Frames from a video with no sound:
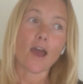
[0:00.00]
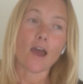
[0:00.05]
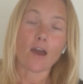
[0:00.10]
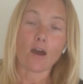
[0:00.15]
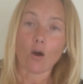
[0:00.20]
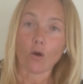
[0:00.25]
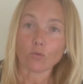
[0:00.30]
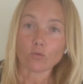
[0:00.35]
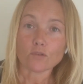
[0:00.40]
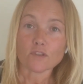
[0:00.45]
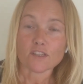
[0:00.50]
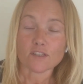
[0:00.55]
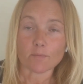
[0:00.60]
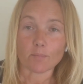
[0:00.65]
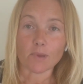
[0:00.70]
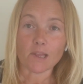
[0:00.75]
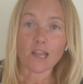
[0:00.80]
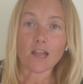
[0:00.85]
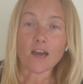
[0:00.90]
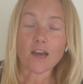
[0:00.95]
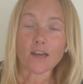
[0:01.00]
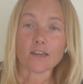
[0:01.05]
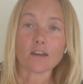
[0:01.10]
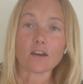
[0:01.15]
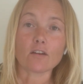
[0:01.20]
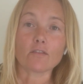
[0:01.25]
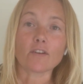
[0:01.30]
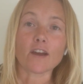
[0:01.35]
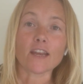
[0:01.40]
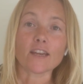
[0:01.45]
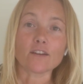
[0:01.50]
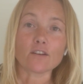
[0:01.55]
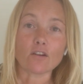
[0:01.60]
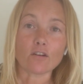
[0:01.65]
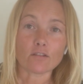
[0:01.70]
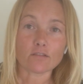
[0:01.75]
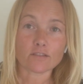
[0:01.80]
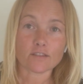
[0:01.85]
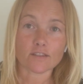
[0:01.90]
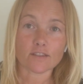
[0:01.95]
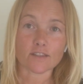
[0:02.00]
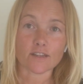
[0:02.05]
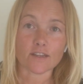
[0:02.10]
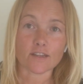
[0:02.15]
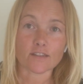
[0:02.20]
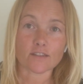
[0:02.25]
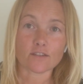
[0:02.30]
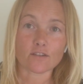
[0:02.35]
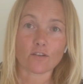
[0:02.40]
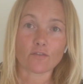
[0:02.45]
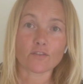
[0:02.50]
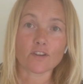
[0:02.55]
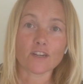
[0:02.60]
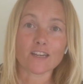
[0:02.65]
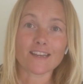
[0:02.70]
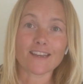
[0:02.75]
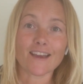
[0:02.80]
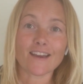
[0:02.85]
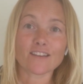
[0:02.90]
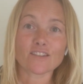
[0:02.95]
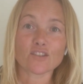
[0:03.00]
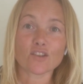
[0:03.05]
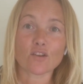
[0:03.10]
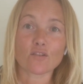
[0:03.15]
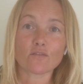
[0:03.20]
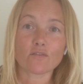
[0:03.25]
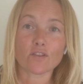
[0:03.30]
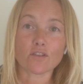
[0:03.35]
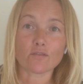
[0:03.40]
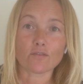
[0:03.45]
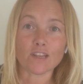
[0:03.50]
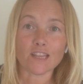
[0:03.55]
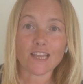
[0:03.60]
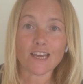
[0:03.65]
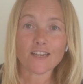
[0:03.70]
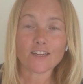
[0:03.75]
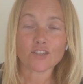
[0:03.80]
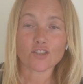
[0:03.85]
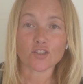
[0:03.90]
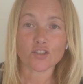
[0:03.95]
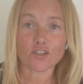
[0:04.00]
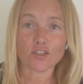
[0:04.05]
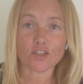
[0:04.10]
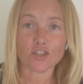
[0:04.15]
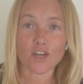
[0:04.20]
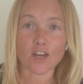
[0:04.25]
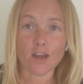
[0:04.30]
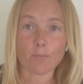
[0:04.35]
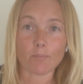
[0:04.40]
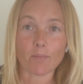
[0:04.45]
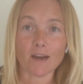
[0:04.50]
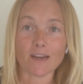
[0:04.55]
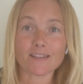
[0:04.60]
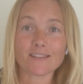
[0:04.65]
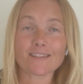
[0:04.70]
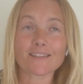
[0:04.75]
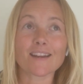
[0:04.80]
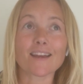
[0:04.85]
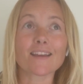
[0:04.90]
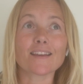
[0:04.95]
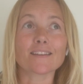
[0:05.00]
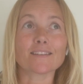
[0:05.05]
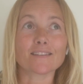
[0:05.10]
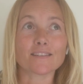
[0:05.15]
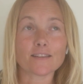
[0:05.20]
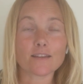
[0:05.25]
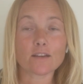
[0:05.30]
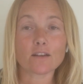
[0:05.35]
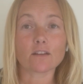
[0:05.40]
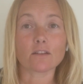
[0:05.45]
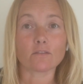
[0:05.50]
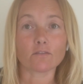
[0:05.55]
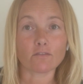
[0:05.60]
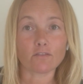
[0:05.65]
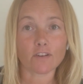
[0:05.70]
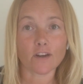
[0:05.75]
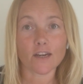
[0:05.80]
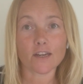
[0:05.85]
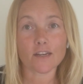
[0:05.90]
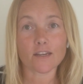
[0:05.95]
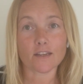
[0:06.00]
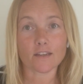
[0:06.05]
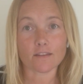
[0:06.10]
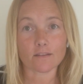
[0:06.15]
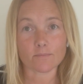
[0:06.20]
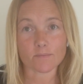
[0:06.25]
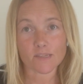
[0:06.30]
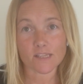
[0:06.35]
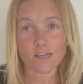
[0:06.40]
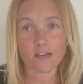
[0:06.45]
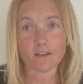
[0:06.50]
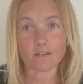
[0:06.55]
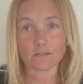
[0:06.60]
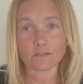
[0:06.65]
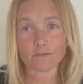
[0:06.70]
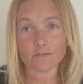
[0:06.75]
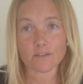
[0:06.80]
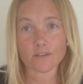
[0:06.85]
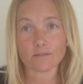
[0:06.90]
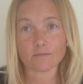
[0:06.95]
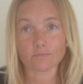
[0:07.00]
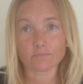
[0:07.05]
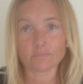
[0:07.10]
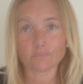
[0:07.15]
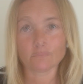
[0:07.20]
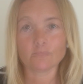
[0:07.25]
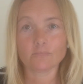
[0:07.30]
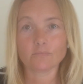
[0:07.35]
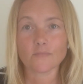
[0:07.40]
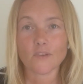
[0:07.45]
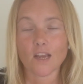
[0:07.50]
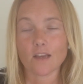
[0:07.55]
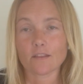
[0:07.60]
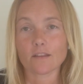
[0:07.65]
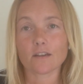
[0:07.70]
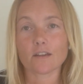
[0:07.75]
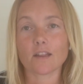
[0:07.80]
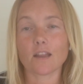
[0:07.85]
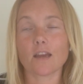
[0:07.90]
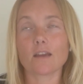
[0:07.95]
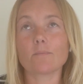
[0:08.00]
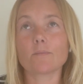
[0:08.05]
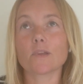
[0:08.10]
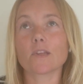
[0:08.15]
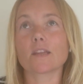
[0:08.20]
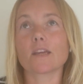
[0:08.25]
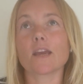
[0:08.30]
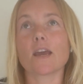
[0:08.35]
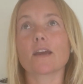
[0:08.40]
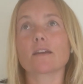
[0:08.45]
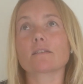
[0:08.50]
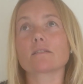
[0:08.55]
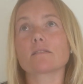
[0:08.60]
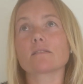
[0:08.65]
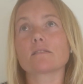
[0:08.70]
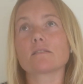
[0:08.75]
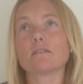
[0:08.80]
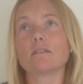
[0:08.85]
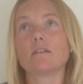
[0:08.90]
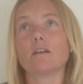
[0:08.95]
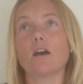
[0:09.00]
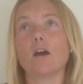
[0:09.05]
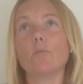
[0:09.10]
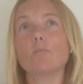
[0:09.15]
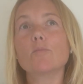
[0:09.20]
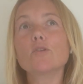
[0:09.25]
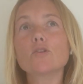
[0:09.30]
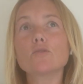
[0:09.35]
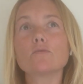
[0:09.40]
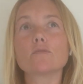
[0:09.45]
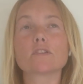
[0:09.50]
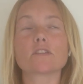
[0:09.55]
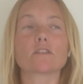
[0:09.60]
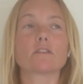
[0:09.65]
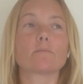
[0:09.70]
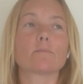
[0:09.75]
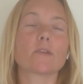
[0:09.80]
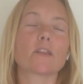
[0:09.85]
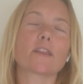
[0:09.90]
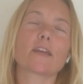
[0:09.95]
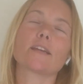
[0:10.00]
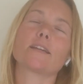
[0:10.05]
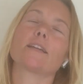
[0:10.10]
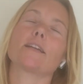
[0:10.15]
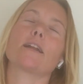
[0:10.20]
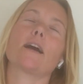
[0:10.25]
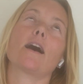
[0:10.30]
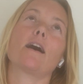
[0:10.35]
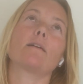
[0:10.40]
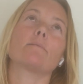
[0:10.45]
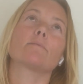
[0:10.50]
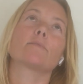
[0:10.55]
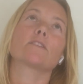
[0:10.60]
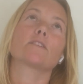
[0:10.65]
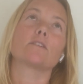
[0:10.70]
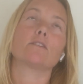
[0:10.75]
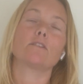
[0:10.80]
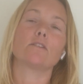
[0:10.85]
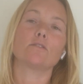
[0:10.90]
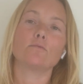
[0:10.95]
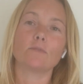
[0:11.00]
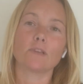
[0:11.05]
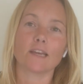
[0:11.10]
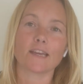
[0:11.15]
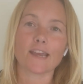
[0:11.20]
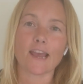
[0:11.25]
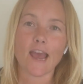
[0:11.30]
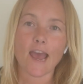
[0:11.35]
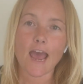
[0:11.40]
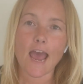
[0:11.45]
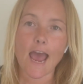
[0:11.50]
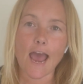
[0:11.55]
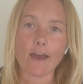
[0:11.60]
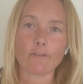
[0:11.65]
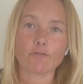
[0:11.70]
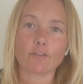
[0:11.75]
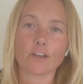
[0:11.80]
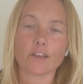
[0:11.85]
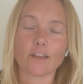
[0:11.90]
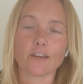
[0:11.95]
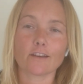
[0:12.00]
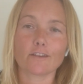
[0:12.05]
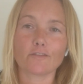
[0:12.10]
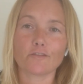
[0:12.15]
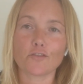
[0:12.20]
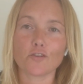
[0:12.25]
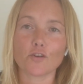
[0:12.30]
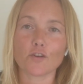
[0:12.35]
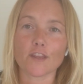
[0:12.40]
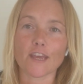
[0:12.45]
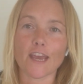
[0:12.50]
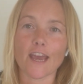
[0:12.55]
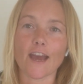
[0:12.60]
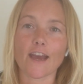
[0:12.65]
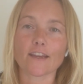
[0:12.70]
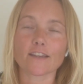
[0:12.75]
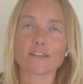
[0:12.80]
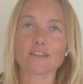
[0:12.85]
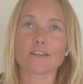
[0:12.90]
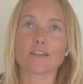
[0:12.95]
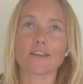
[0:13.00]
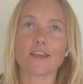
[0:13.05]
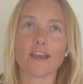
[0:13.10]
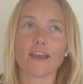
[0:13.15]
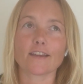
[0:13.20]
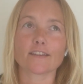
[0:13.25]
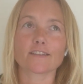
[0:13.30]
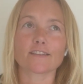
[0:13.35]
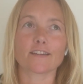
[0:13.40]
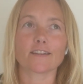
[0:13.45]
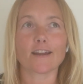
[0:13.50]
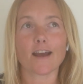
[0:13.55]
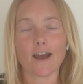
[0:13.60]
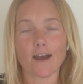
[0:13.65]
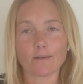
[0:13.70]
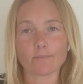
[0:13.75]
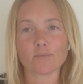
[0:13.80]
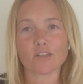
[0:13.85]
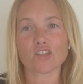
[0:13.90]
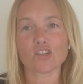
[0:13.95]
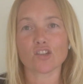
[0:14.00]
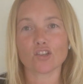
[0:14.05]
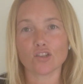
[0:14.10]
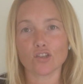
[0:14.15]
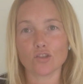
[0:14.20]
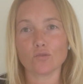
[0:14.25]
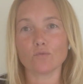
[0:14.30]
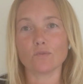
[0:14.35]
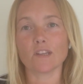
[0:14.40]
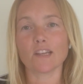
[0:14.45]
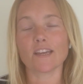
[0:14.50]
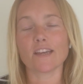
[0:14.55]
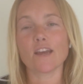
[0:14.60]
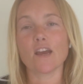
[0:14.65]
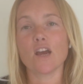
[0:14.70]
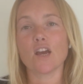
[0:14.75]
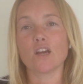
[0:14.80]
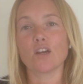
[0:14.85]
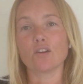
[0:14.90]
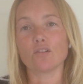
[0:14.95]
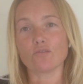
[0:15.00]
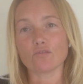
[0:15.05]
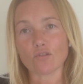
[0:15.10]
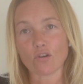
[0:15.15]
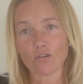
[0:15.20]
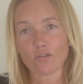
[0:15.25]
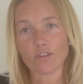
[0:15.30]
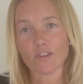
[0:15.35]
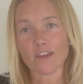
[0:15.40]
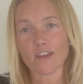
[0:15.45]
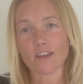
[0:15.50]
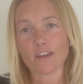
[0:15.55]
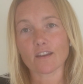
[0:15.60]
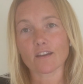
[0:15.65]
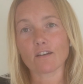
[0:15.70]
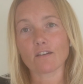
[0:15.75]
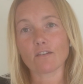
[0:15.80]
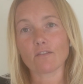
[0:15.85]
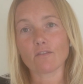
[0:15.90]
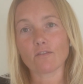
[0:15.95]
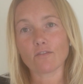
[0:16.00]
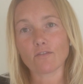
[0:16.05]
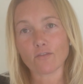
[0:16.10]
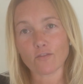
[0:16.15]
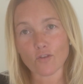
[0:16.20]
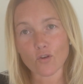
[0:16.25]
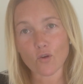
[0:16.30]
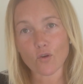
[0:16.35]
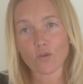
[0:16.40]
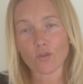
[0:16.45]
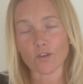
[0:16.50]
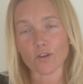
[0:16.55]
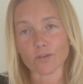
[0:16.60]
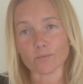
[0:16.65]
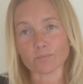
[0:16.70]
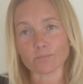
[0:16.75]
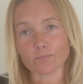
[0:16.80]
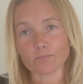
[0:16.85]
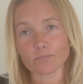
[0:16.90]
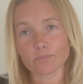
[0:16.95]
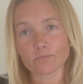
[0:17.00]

old supply of a narcissist often gets over the relationship by staying single and finding themselves. They'll claim that the ex abused them, that they did absolutely everything for the ex and the ex did absolutely nothing for them.